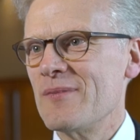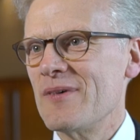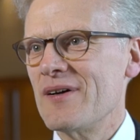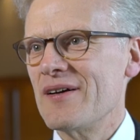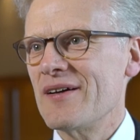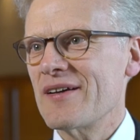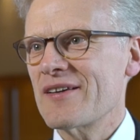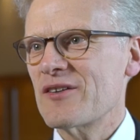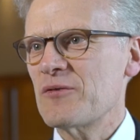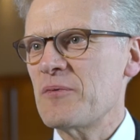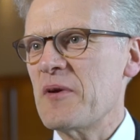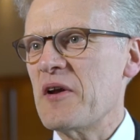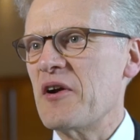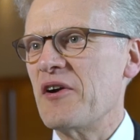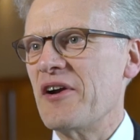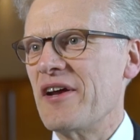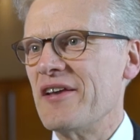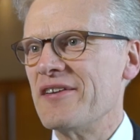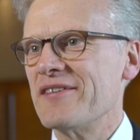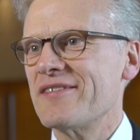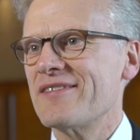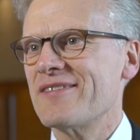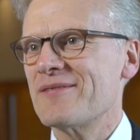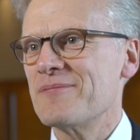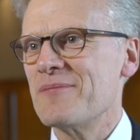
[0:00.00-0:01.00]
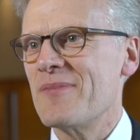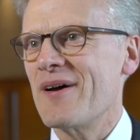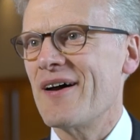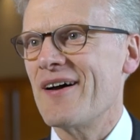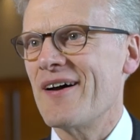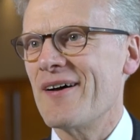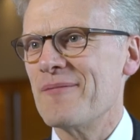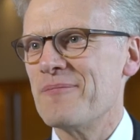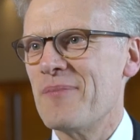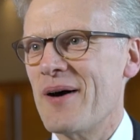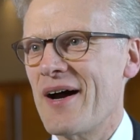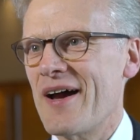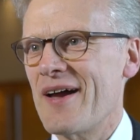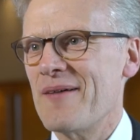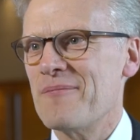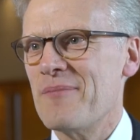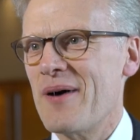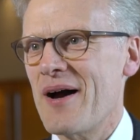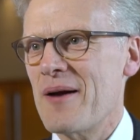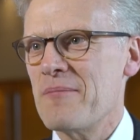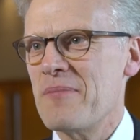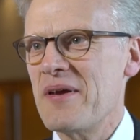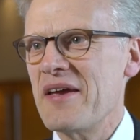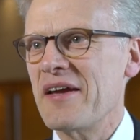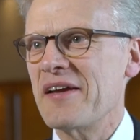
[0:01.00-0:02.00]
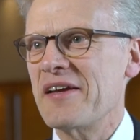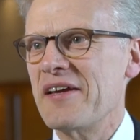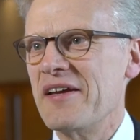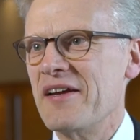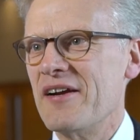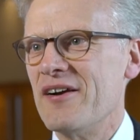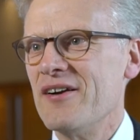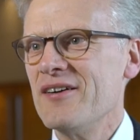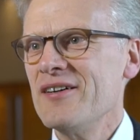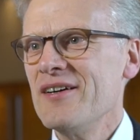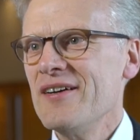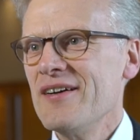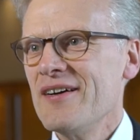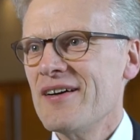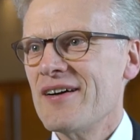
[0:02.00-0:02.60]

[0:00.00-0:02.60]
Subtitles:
experience by being here.